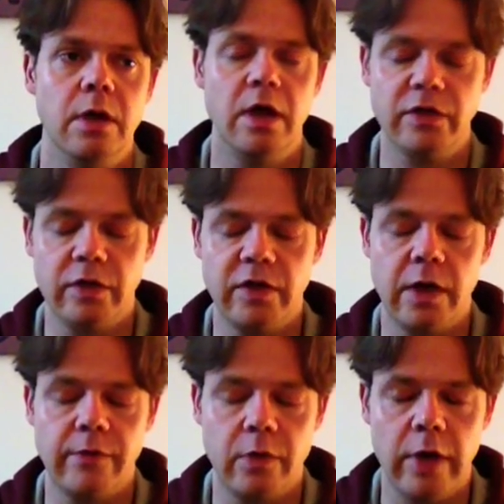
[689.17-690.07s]
ask
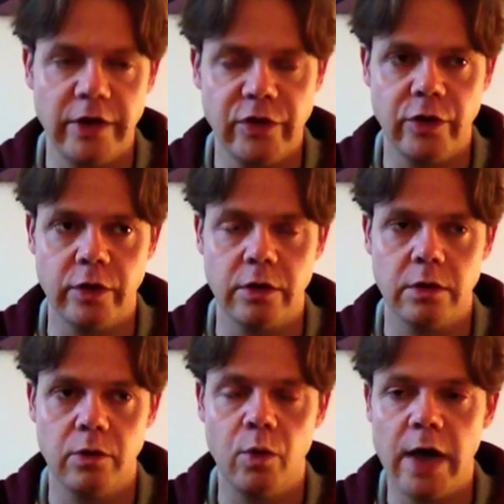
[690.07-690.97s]
yourself the question,
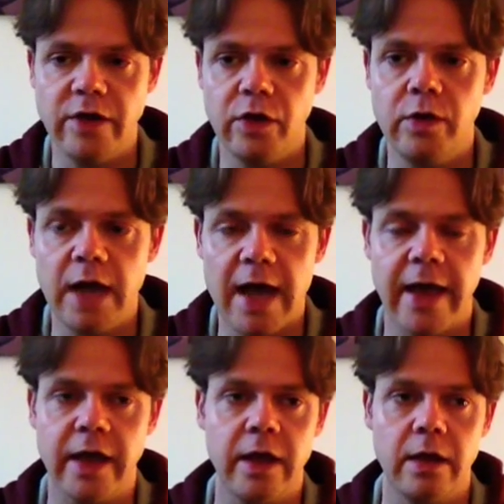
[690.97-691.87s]
why do you like